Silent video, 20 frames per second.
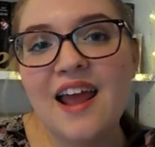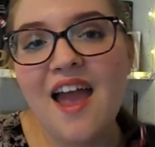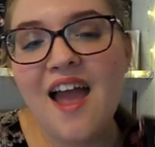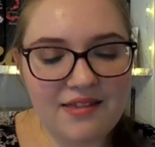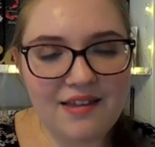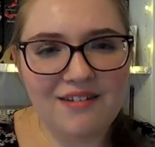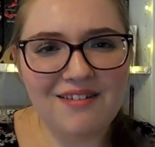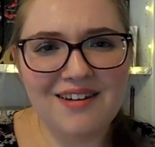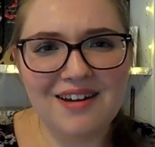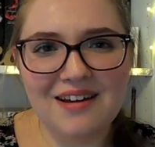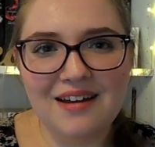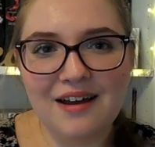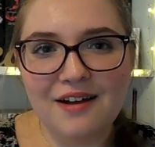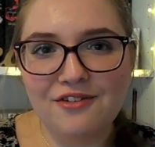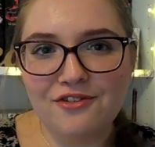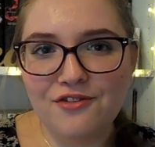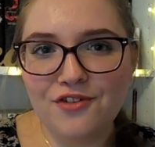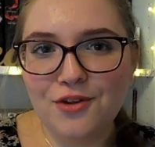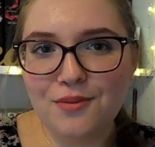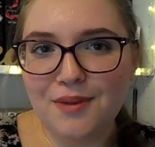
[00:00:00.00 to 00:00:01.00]
and there
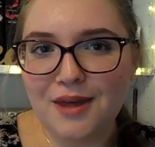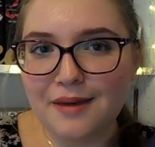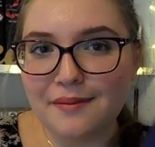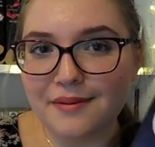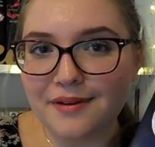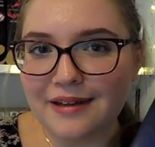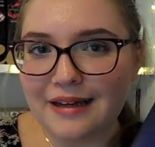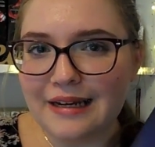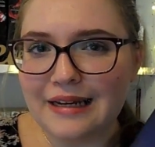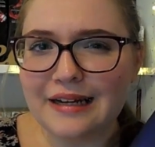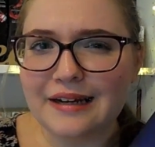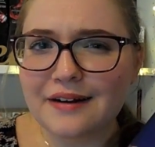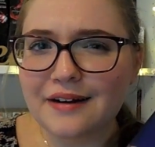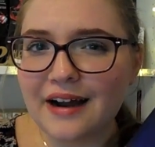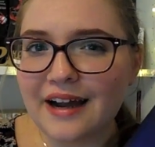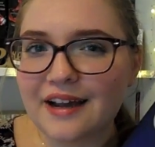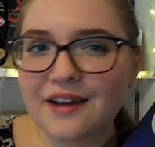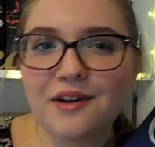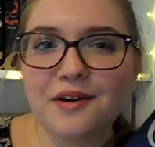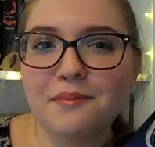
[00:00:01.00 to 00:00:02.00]
are a few people in
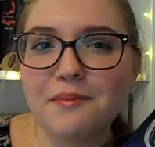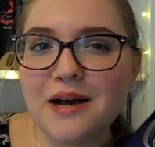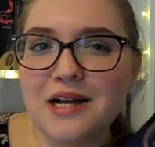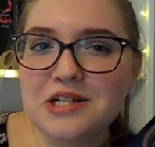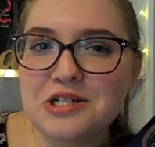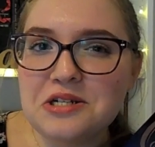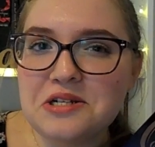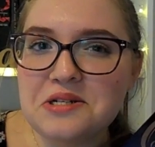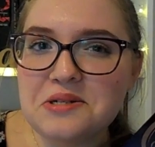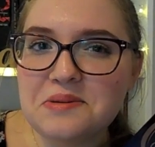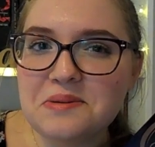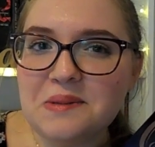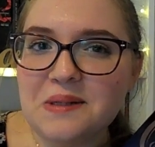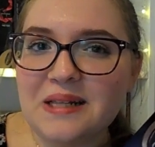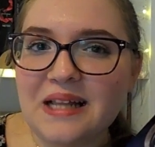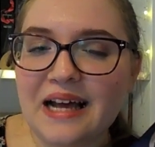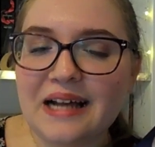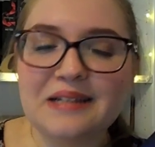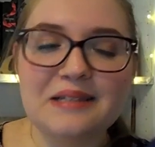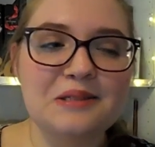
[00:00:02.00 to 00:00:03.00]
here I could imagine
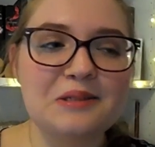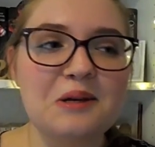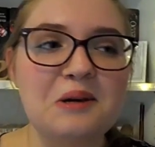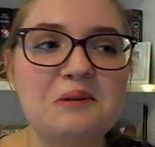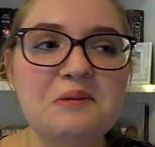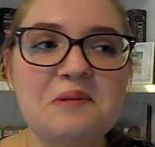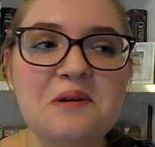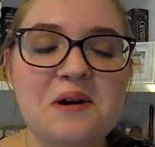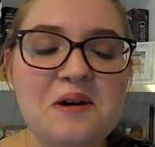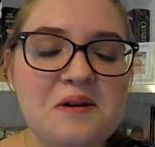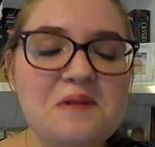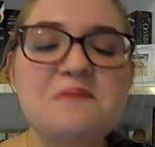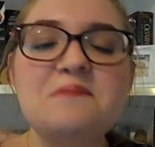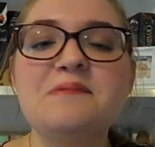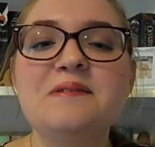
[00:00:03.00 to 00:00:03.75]
doing that, so